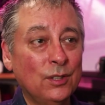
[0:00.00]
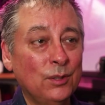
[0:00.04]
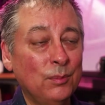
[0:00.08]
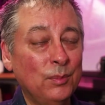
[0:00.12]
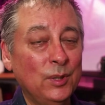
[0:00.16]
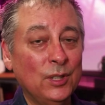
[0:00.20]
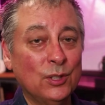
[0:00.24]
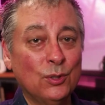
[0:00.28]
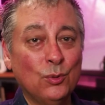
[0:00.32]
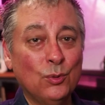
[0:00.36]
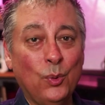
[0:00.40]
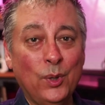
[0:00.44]
It
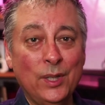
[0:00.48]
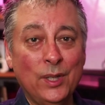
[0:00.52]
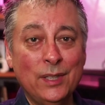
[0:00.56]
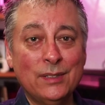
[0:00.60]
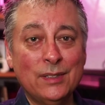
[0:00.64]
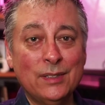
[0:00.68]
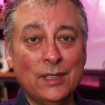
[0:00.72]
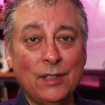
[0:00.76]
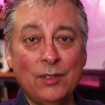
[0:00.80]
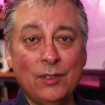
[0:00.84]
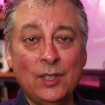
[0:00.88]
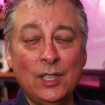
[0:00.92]
could be a
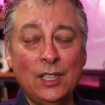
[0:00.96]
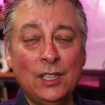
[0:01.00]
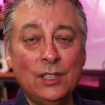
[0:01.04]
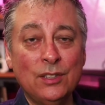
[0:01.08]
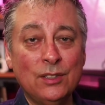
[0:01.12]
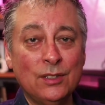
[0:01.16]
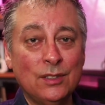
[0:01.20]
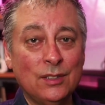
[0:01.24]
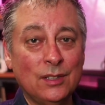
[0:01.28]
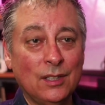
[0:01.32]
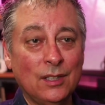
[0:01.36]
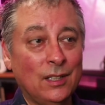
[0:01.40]
twenty-seven
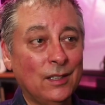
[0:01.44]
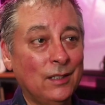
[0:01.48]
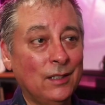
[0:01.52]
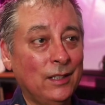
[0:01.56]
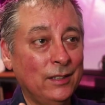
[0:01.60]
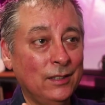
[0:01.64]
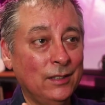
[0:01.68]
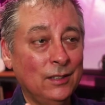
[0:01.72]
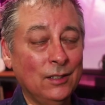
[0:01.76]
inch, uh,